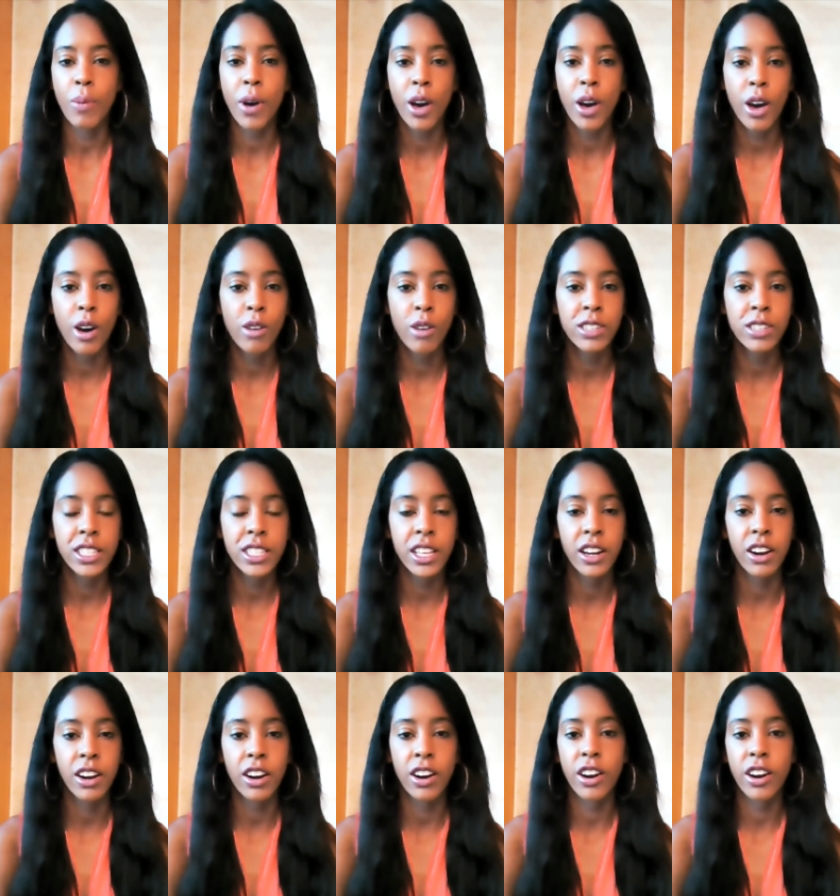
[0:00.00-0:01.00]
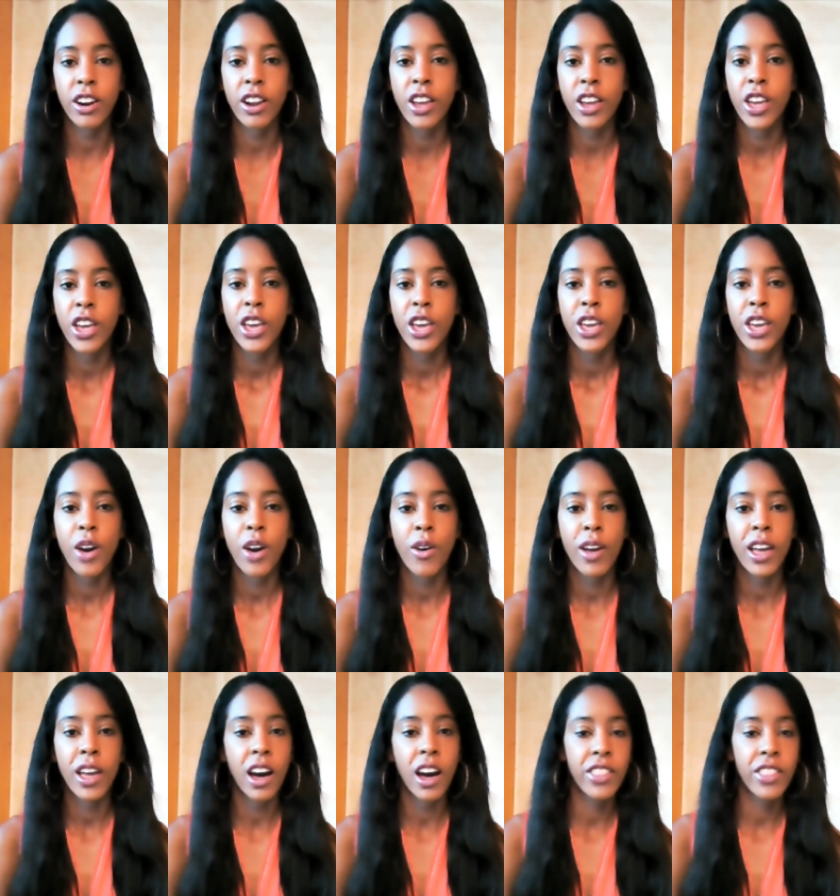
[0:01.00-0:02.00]
posts that are
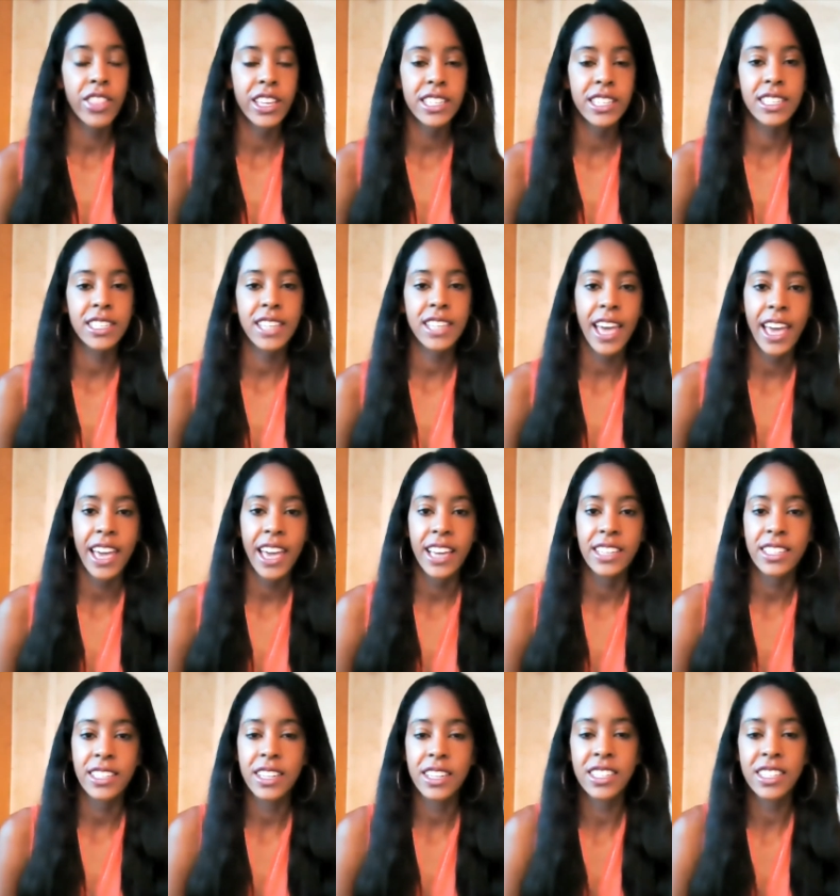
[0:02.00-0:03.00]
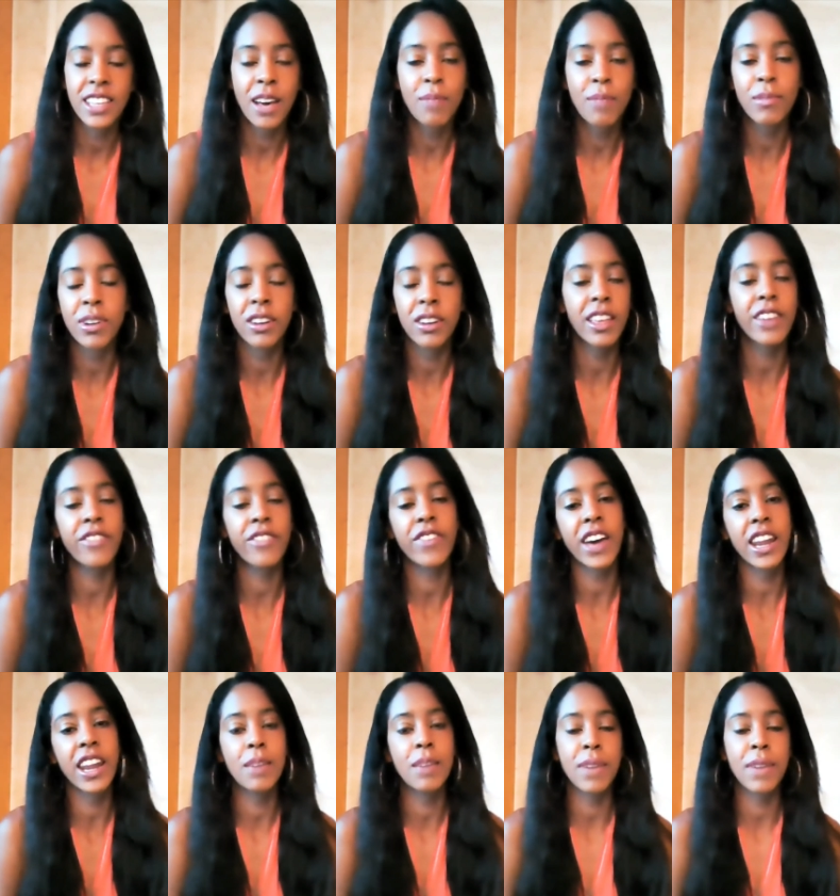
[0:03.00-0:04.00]
going on these days, and some are like
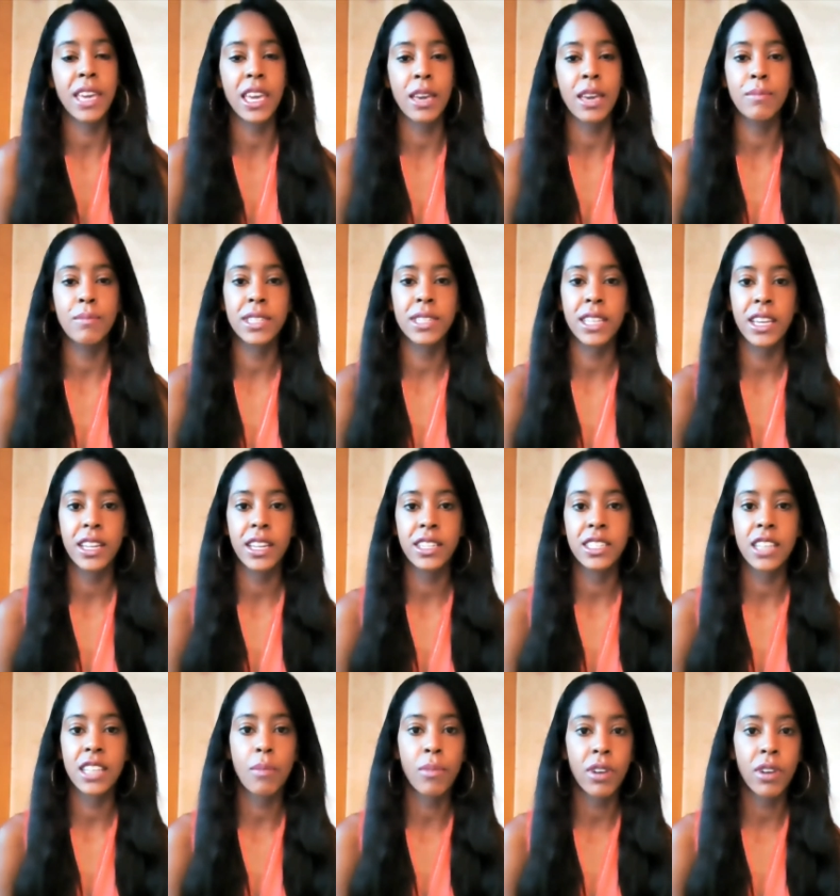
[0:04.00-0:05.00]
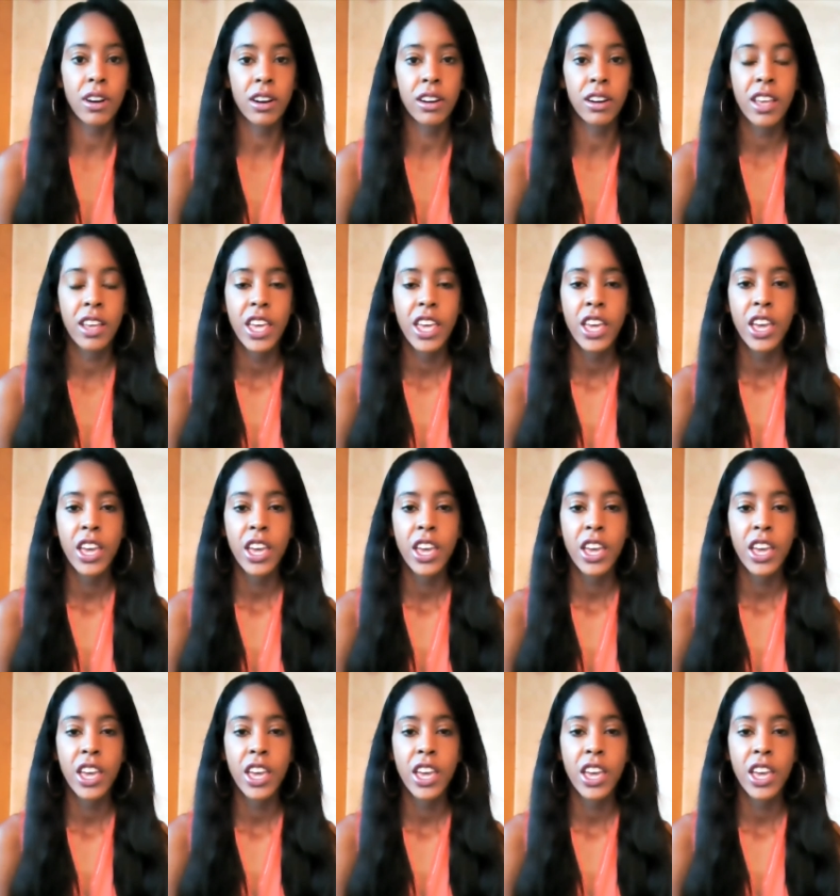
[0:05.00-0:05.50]
funny memes and some are,